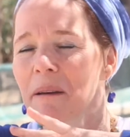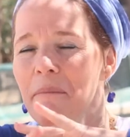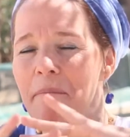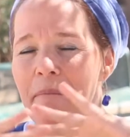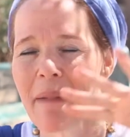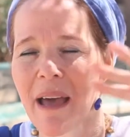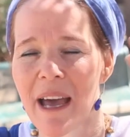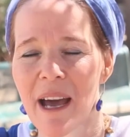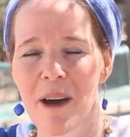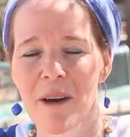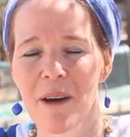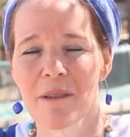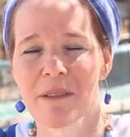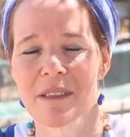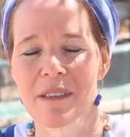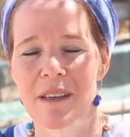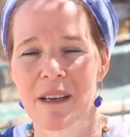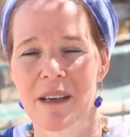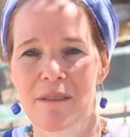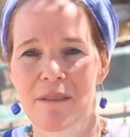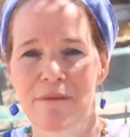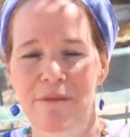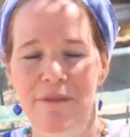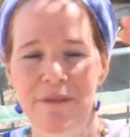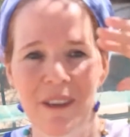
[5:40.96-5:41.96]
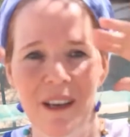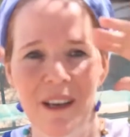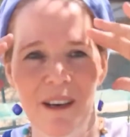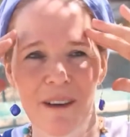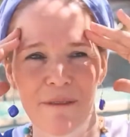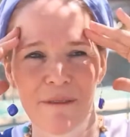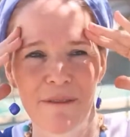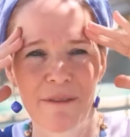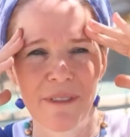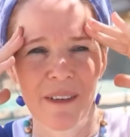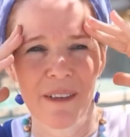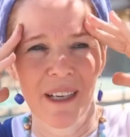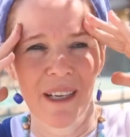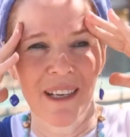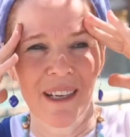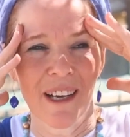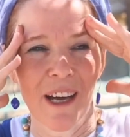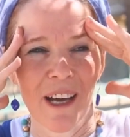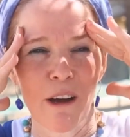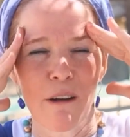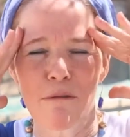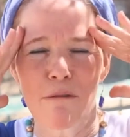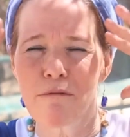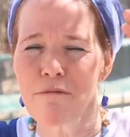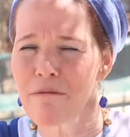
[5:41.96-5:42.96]
amount of
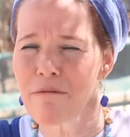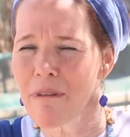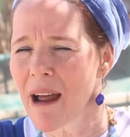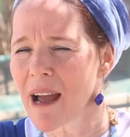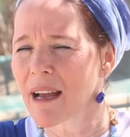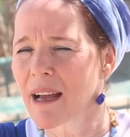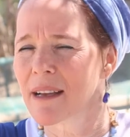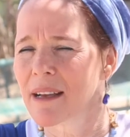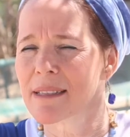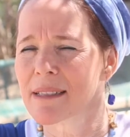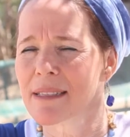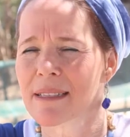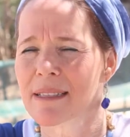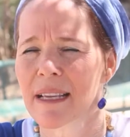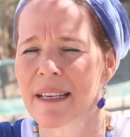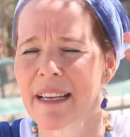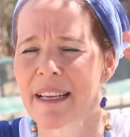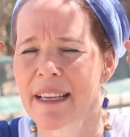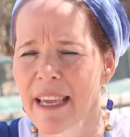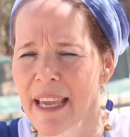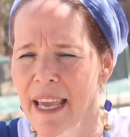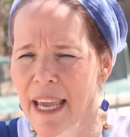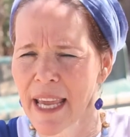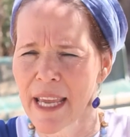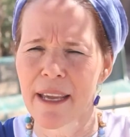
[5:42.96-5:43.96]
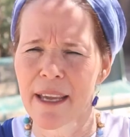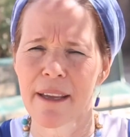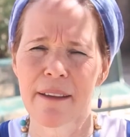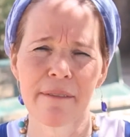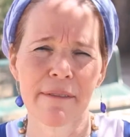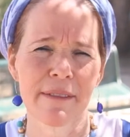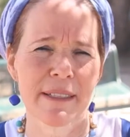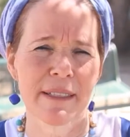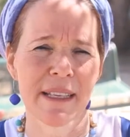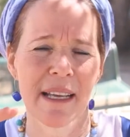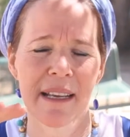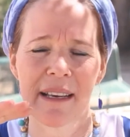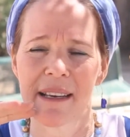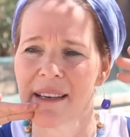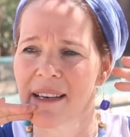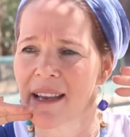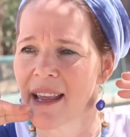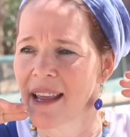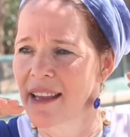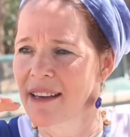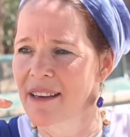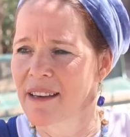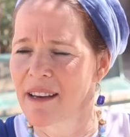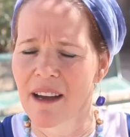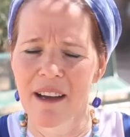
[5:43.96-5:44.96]
rocks and caves and
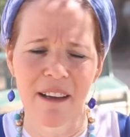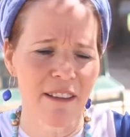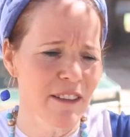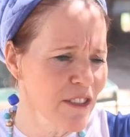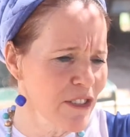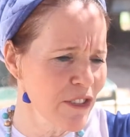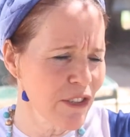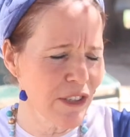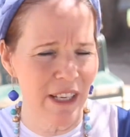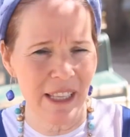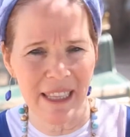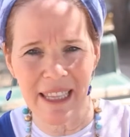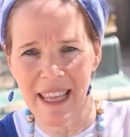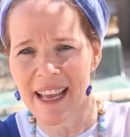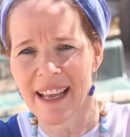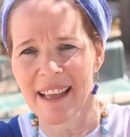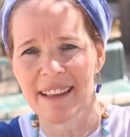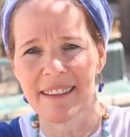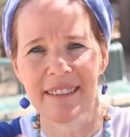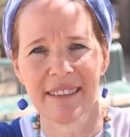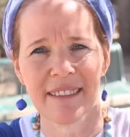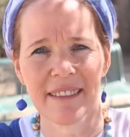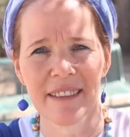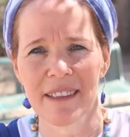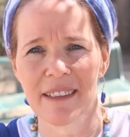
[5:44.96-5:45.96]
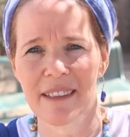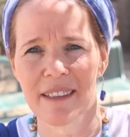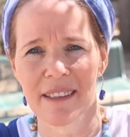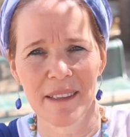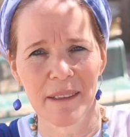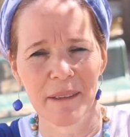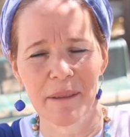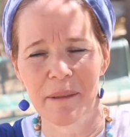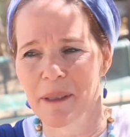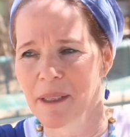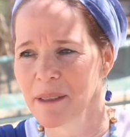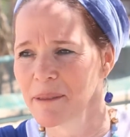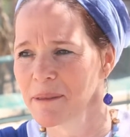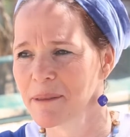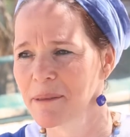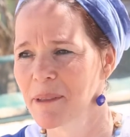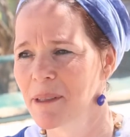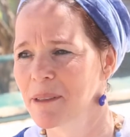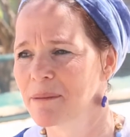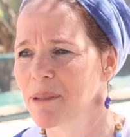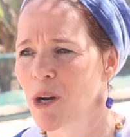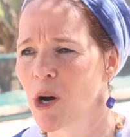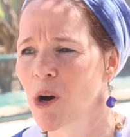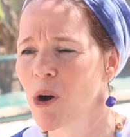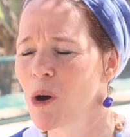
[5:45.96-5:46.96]
underland
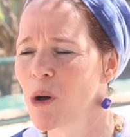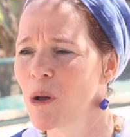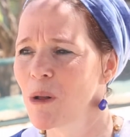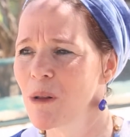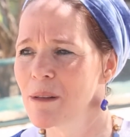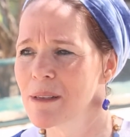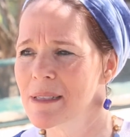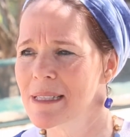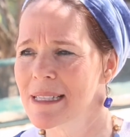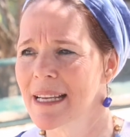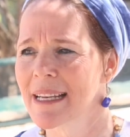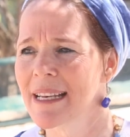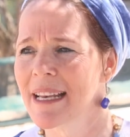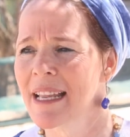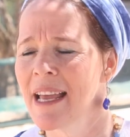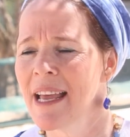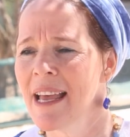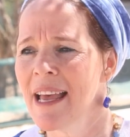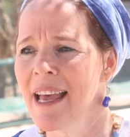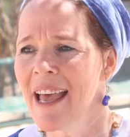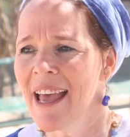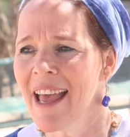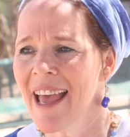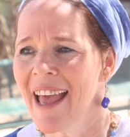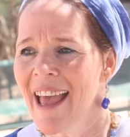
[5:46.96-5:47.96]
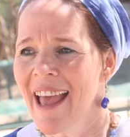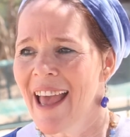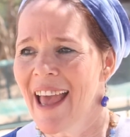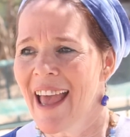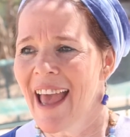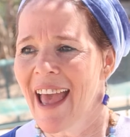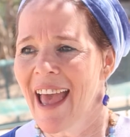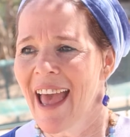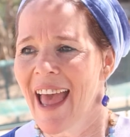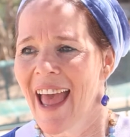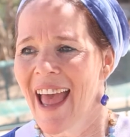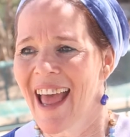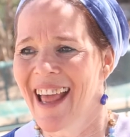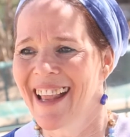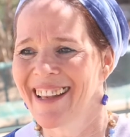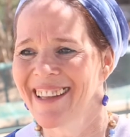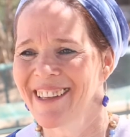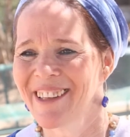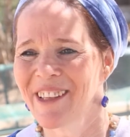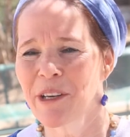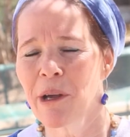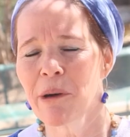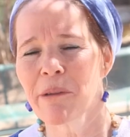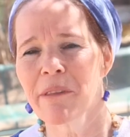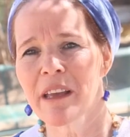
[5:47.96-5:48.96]
holes, and
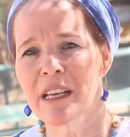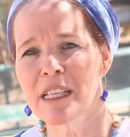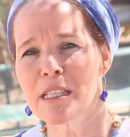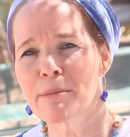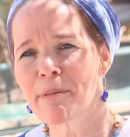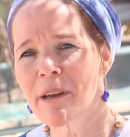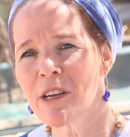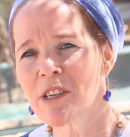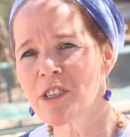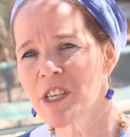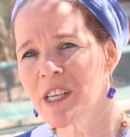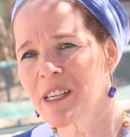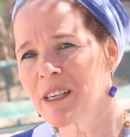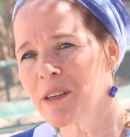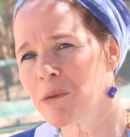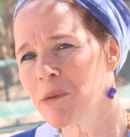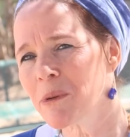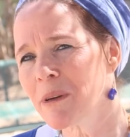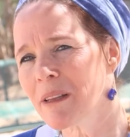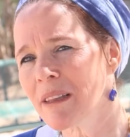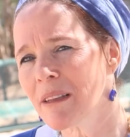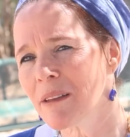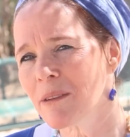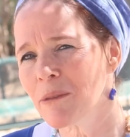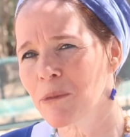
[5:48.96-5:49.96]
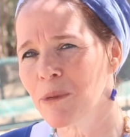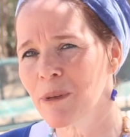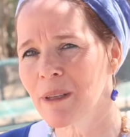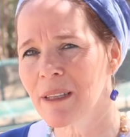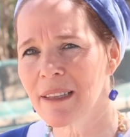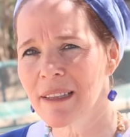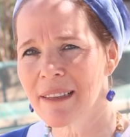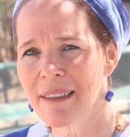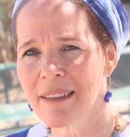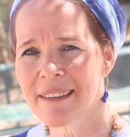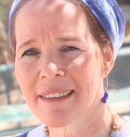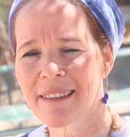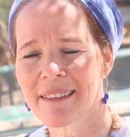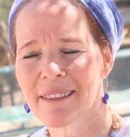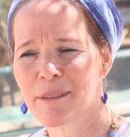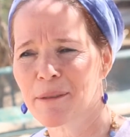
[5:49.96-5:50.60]
you know the expression we